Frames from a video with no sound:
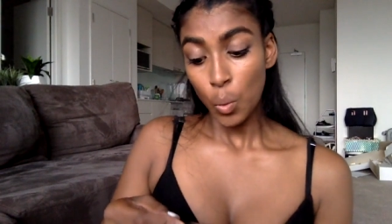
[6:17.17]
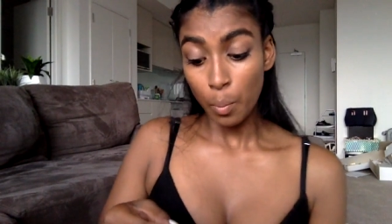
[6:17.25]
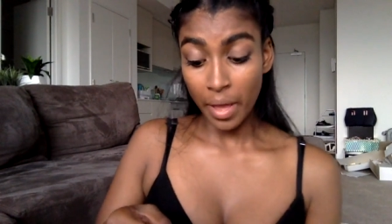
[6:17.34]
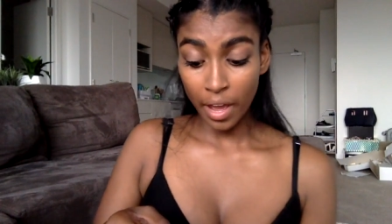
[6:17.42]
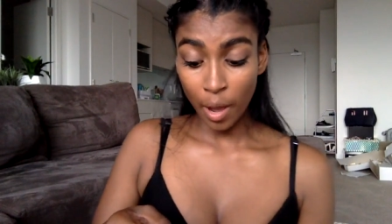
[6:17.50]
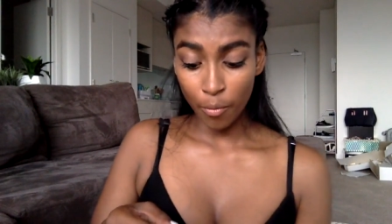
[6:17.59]

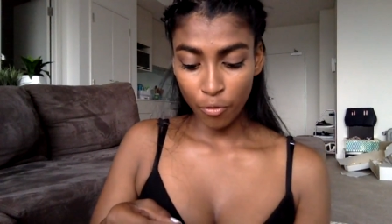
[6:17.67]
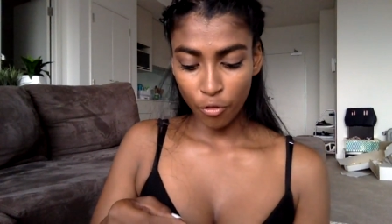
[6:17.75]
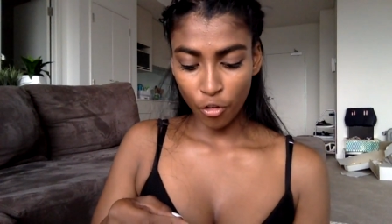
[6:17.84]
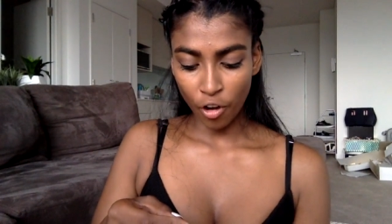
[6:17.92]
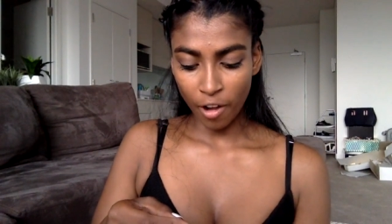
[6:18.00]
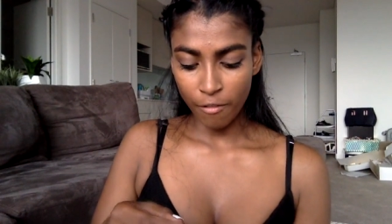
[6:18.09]
Makeup
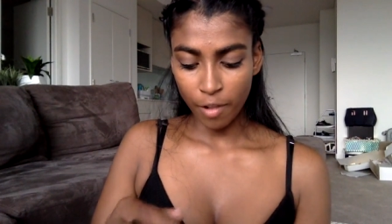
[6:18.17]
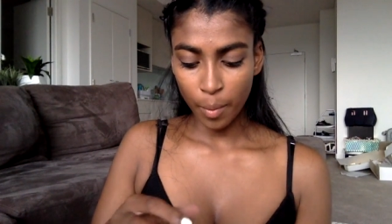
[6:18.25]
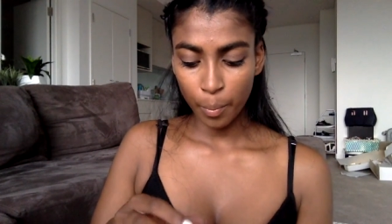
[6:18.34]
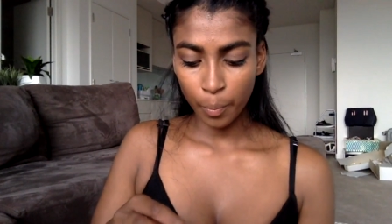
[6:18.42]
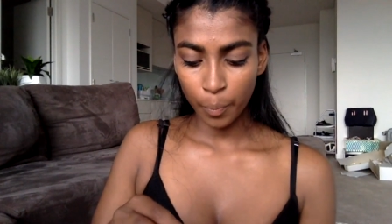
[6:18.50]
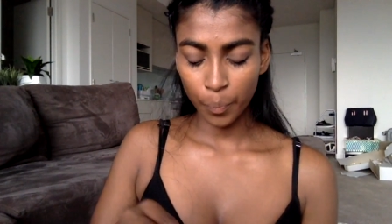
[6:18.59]

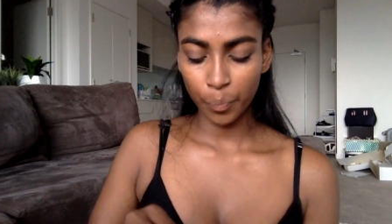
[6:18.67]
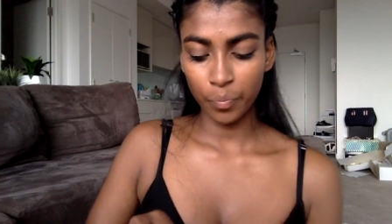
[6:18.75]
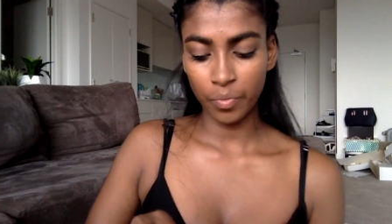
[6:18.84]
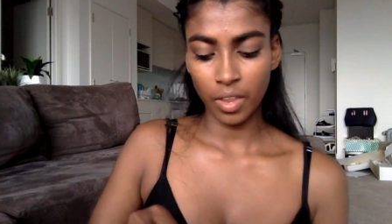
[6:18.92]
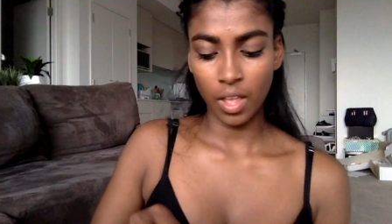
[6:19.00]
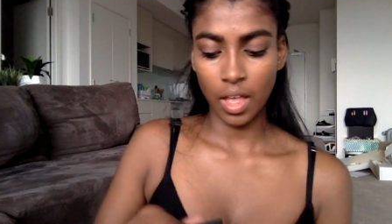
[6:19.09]
Forever,
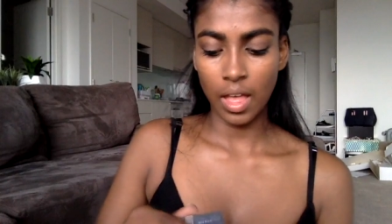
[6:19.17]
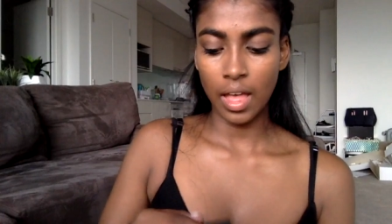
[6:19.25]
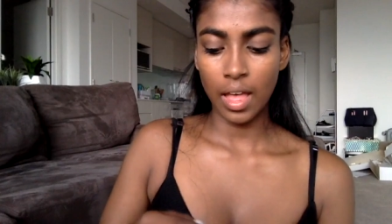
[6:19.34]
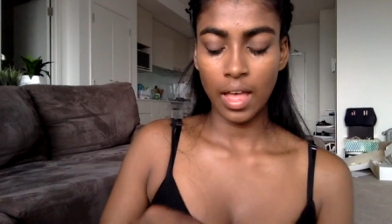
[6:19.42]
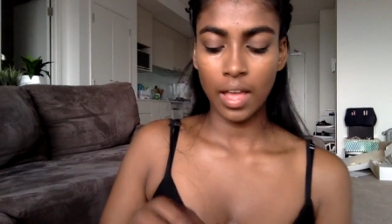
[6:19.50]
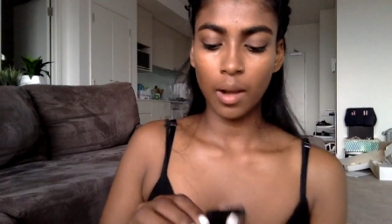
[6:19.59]

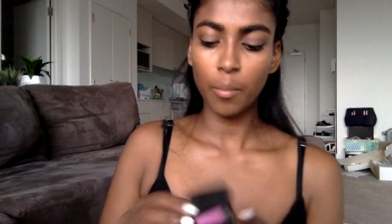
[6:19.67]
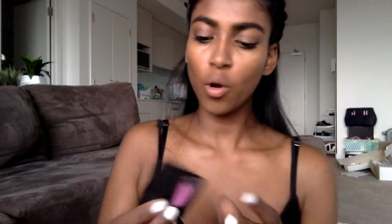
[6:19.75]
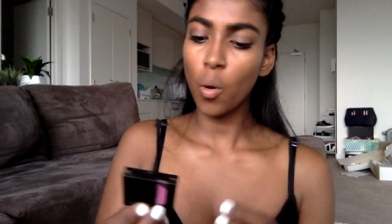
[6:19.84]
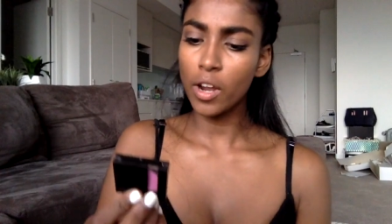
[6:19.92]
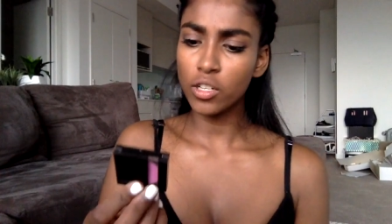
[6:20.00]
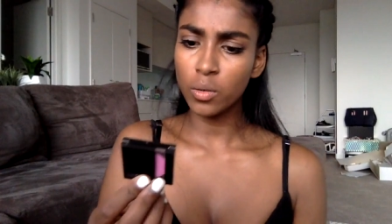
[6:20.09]
and I'm
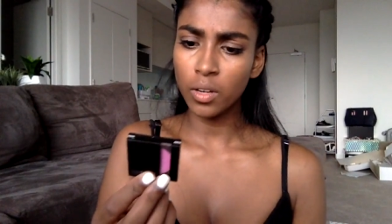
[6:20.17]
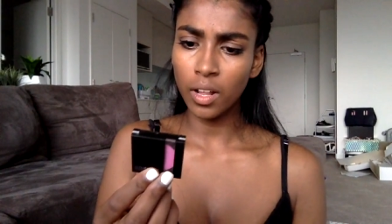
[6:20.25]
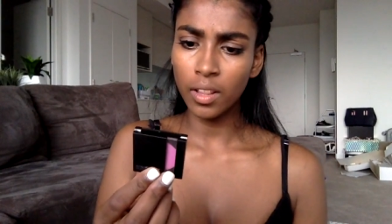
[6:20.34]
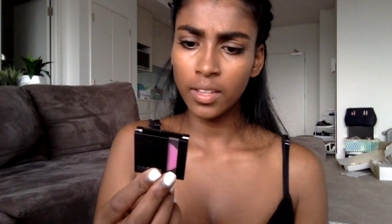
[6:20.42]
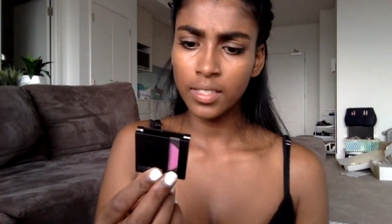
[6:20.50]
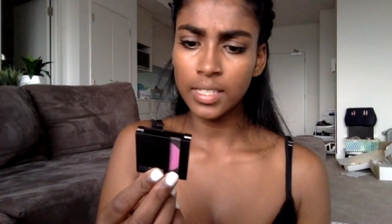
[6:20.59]
not quite sure what
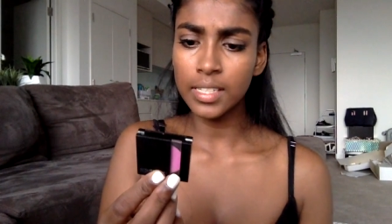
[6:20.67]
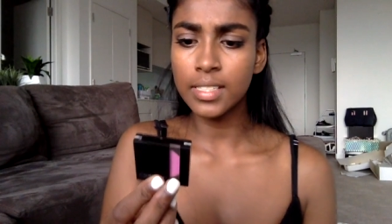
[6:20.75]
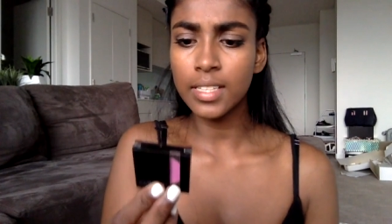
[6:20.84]
colour this is.